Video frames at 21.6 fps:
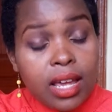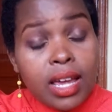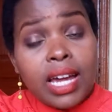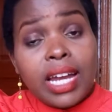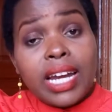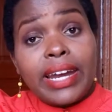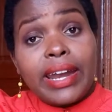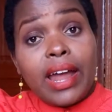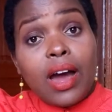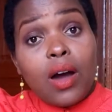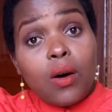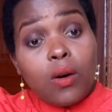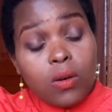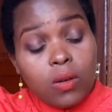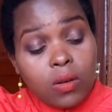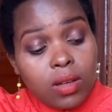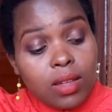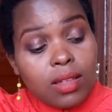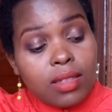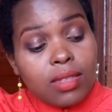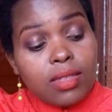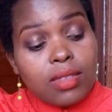Now
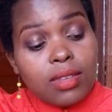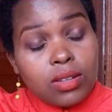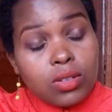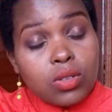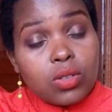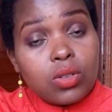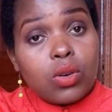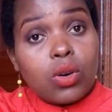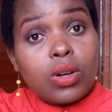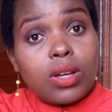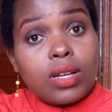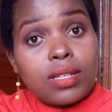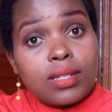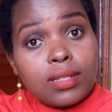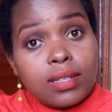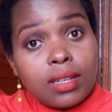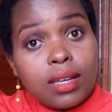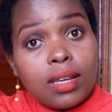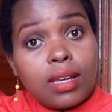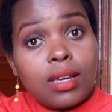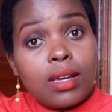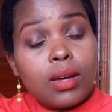these
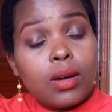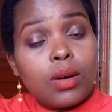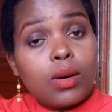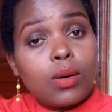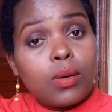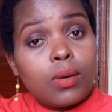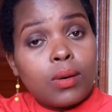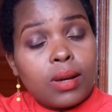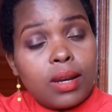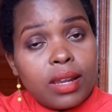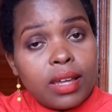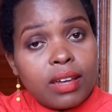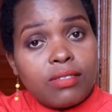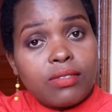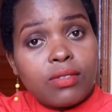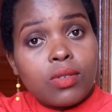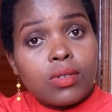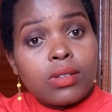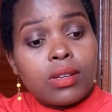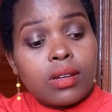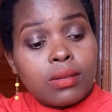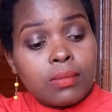sea
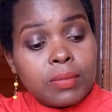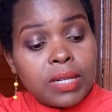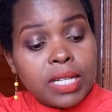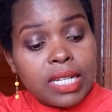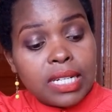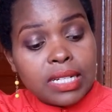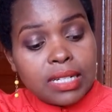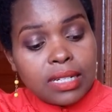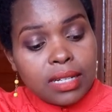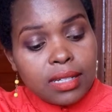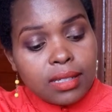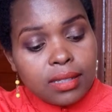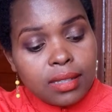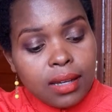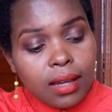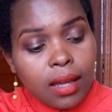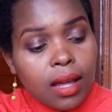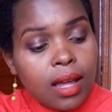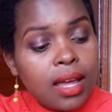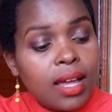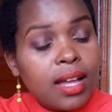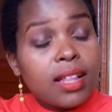levels have been rising,
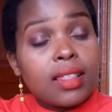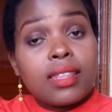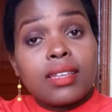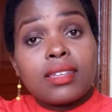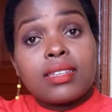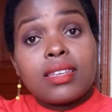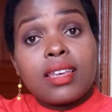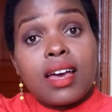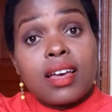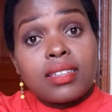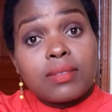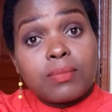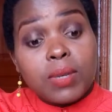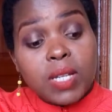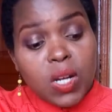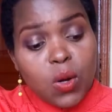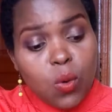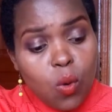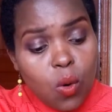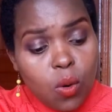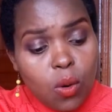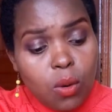the sea has
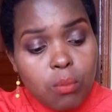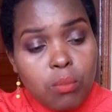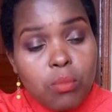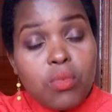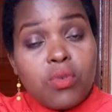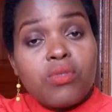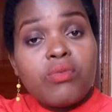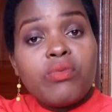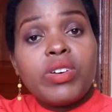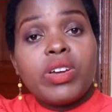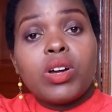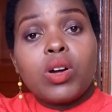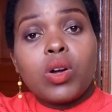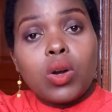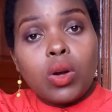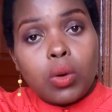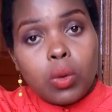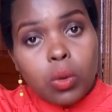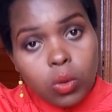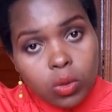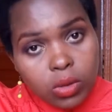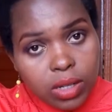been moving
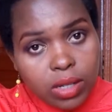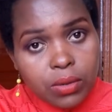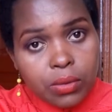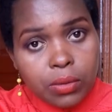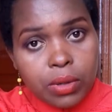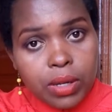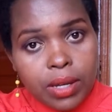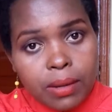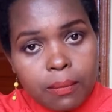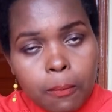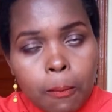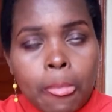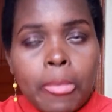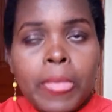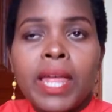closer to him,